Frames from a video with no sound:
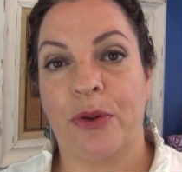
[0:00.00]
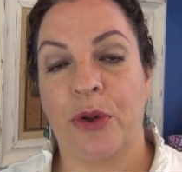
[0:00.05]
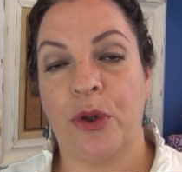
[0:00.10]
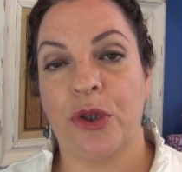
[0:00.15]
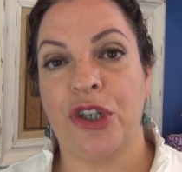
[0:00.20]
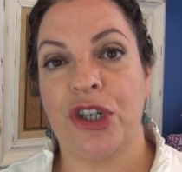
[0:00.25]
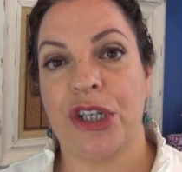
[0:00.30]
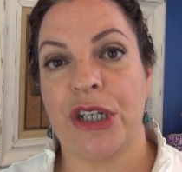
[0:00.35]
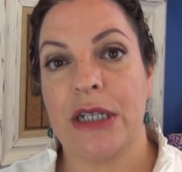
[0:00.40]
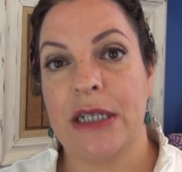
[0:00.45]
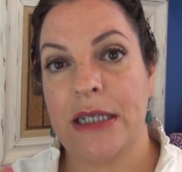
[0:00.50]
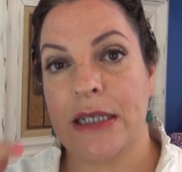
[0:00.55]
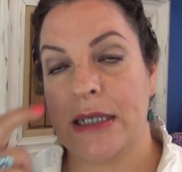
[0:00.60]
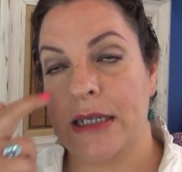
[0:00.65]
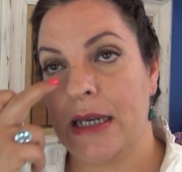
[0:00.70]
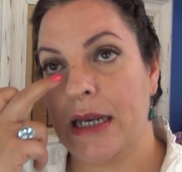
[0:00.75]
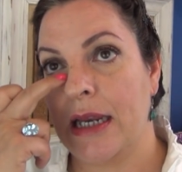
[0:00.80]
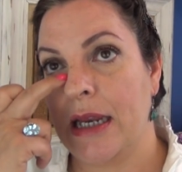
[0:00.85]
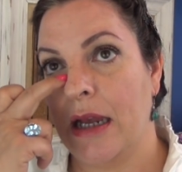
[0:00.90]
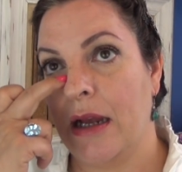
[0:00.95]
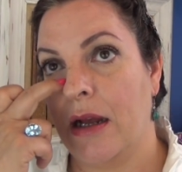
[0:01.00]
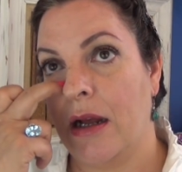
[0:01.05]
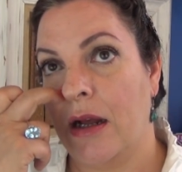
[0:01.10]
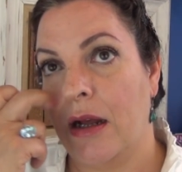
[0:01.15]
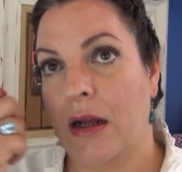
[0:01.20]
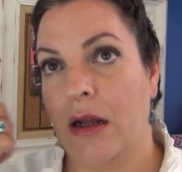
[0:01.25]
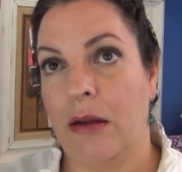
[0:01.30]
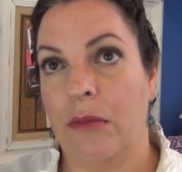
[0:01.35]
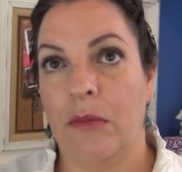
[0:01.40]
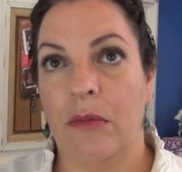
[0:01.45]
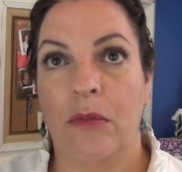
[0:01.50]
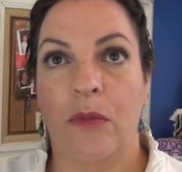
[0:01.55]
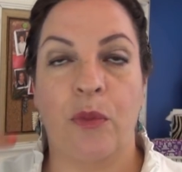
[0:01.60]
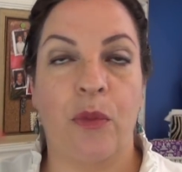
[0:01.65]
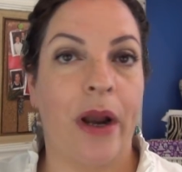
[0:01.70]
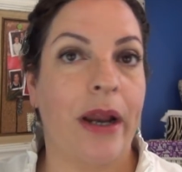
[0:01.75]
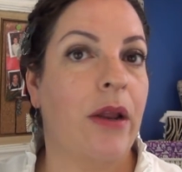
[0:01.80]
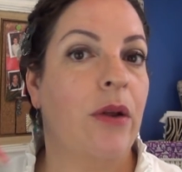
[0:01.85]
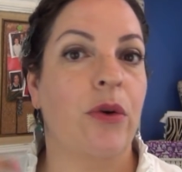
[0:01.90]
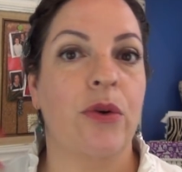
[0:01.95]
purchase the uh, um,
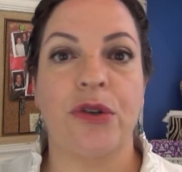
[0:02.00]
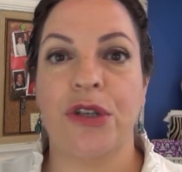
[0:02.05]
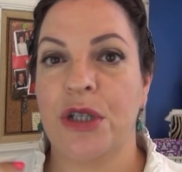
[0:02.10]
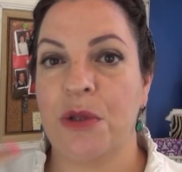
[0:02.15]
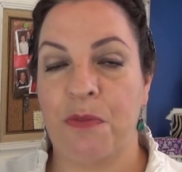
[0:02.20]
regular